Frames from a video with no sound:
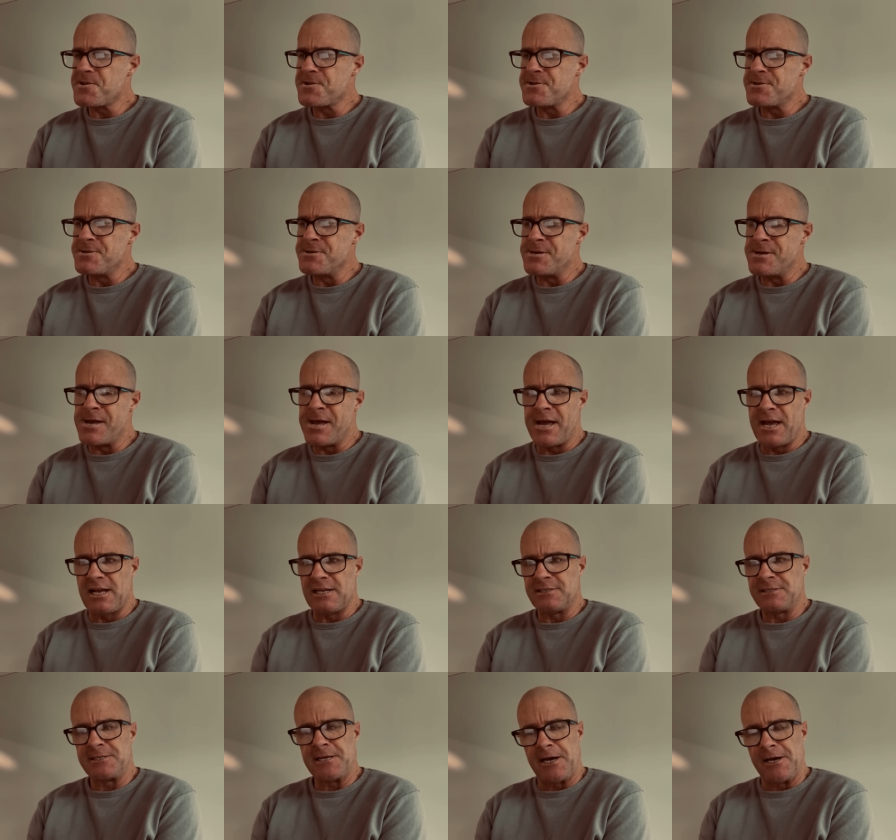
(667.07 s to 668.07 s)

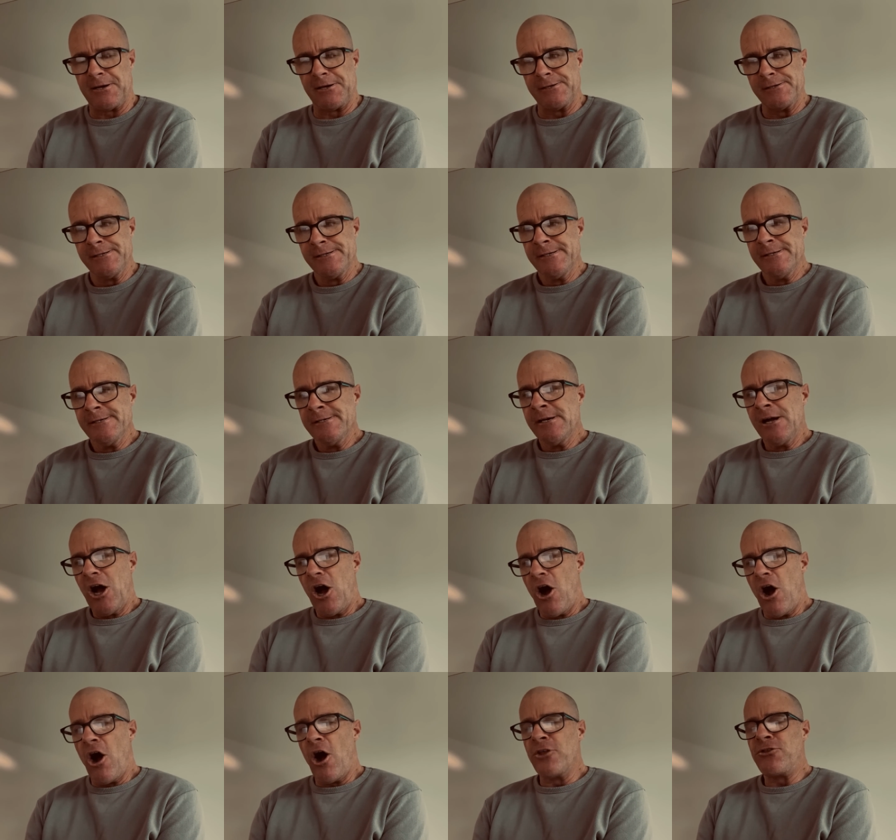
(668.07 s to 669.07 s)
So
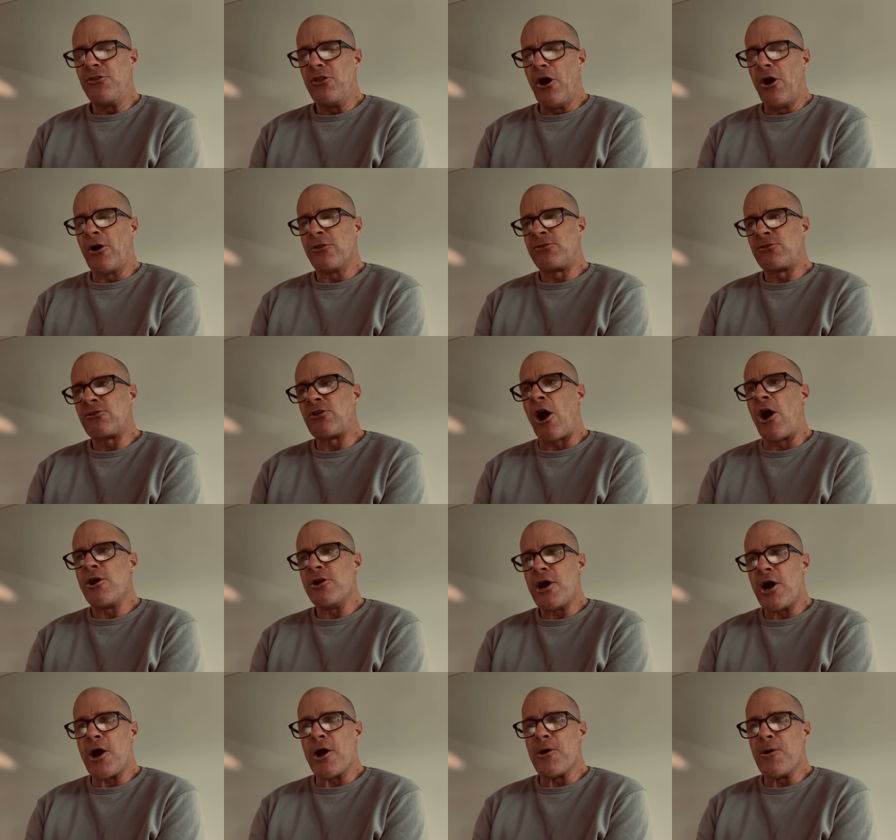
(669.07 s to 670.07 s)
I don't
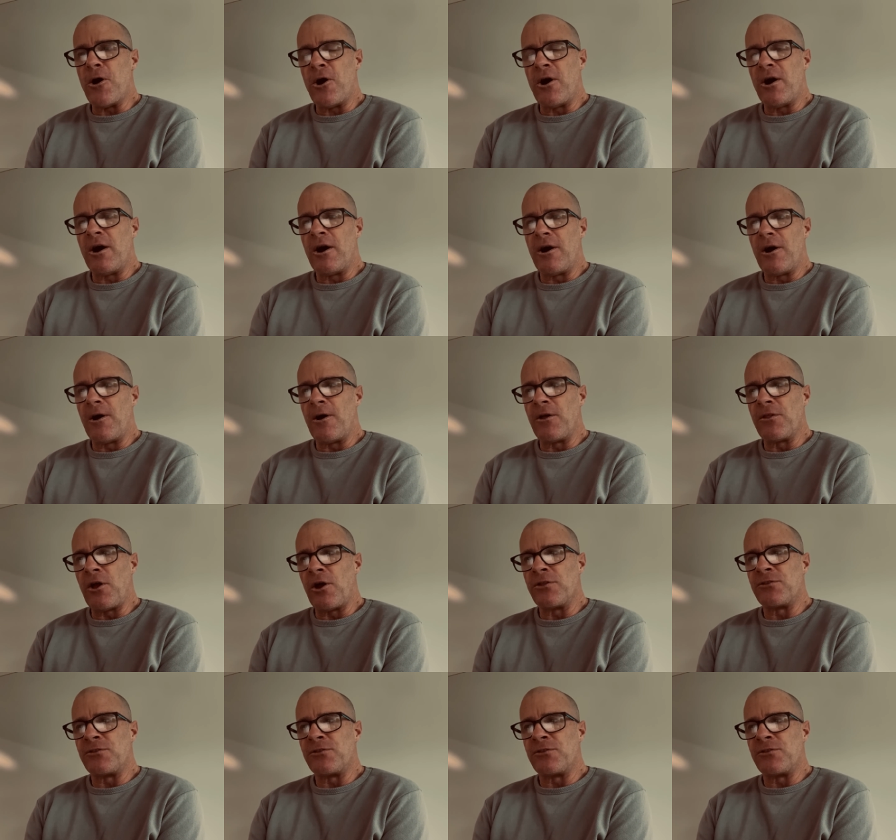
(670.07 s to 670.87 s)
know.